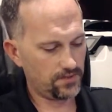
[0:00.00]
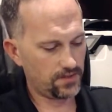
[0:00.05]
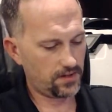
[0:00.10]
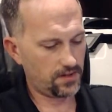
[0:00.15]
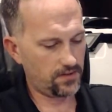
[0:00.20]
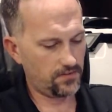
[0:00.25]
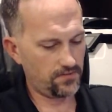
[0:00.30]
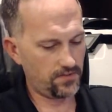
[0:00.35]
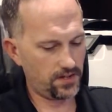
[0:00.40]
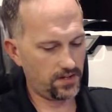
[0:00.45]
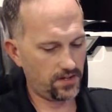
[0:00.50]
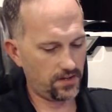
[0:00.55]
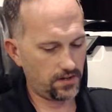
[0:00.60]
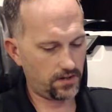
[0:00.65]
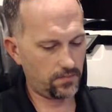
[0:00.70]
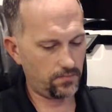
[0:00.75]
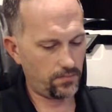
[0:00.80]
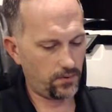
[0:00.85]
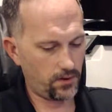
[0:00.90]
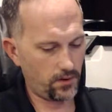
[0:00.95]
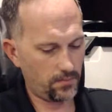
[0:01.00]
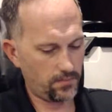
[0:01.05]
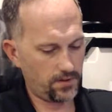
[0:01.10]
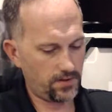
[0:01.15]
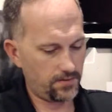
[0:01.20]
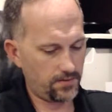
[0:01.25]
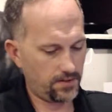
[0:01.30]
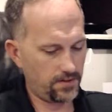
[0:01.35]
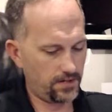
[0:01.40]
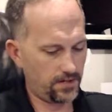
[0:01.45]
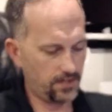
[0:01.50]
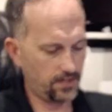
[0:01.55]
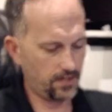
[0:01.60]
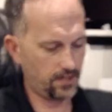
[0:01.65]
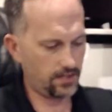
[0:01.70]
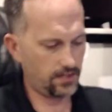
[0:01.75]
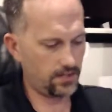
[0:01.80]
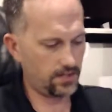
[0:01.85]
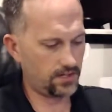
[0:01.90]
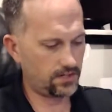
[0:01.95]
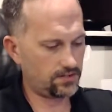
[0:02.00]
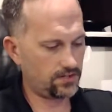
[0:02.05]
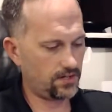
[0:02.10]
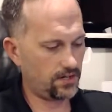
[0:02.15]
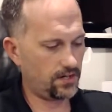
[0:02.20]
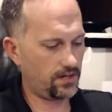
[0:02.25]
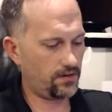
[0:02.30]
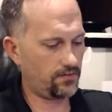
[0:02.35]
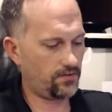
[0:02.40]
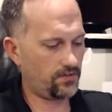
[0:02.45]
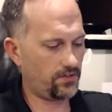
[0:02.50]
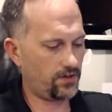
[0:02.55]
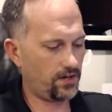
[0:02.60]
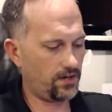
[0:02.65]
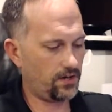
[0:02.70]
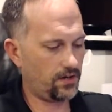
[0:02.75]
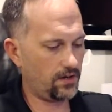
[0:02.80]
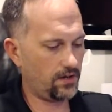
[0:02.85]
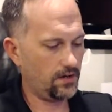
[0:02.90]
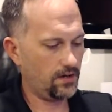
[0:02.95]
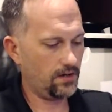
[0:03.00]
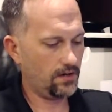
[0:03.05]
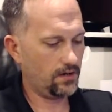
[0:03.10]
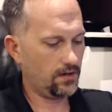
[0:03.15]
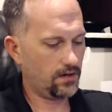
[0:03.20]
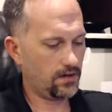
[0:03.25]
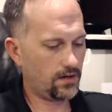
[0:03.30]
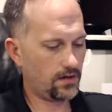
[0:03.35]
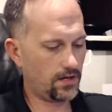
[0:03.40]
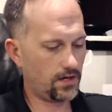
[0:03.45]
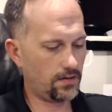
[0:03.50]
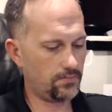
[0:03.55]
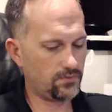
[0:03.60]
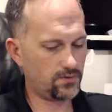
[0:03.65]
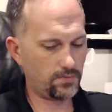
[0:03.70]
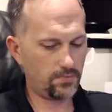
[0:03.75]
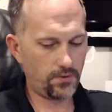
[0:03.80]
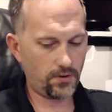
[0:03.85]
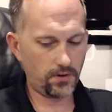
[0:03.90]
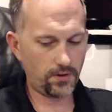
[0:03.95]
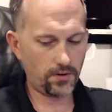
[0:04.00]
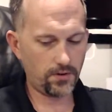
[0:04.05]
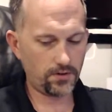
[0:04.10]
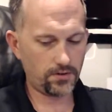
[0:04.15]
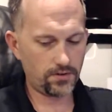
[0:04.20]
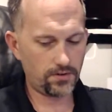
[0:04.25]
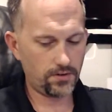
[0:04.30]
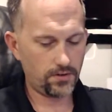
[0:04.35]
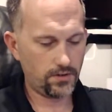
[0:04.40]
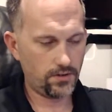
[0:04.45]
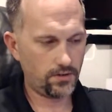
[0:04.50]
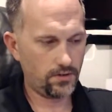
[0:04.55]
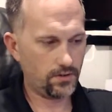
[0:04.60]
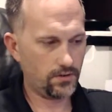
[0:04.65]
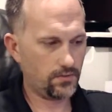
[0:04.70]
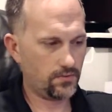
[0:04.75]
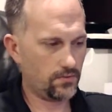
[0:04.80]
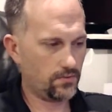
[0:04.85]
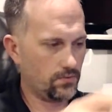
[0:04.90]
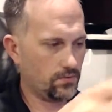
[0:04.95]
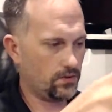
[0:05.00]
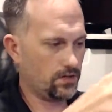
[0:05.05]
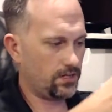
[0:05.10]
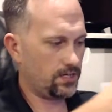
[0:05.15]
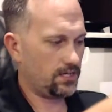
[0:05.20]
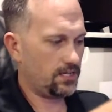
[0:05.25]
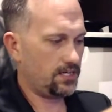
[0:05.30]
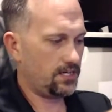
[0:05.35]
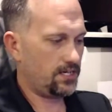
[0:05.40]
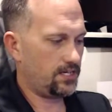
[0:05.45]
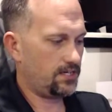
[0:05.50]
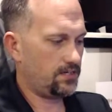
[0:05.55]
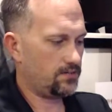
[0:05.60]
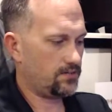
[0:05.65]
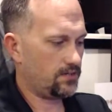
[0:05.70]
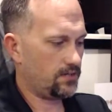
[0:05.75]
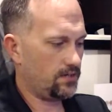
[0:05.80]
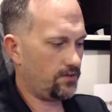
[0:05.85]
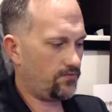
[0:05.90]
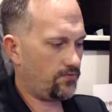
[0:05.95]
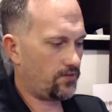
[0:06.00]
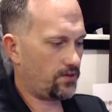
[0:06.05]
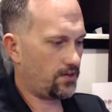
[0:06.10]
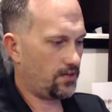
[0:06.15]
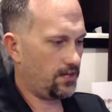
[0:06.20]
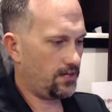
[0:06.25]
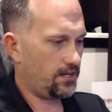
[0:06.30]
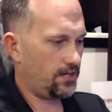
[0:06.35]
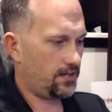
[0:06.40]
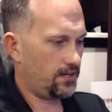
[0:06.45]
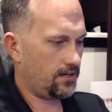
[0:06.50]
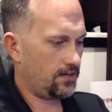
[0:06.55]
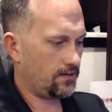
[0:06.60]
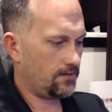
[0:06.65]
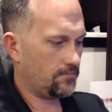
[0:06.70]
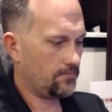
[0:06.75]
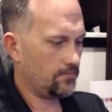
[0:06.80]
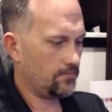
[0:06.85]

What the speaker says: convenient compartment. And again, like I said, everything comes apart really easily for cleaning